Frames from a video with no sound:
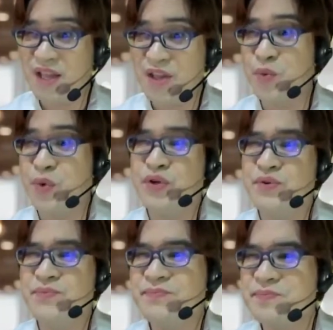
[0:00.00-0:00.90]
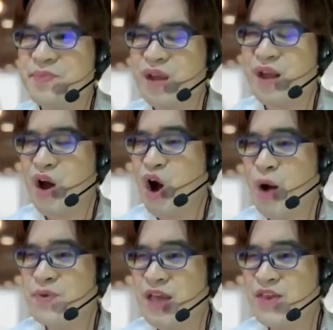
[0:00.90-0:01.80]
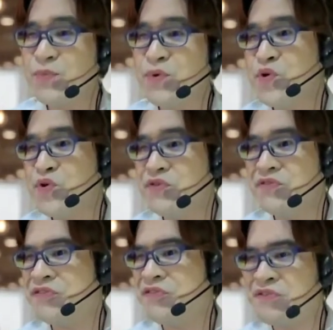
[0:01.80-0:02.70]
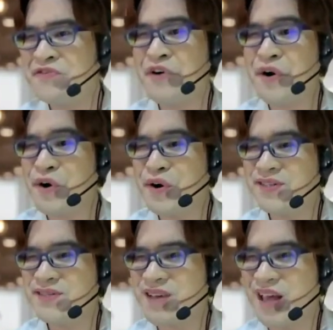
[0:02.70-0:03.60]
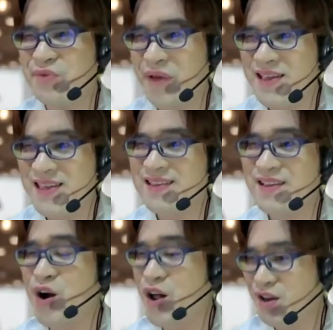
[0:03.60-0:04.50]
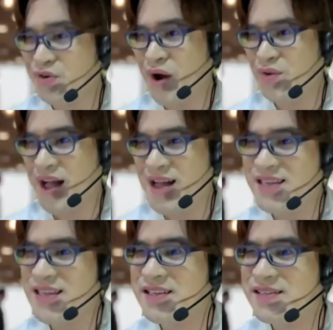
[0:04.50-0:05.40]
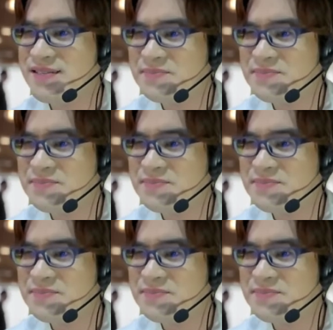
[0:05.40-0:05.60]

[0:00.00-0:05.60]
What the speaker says: in the world. Objects move, fall, and rest all around us.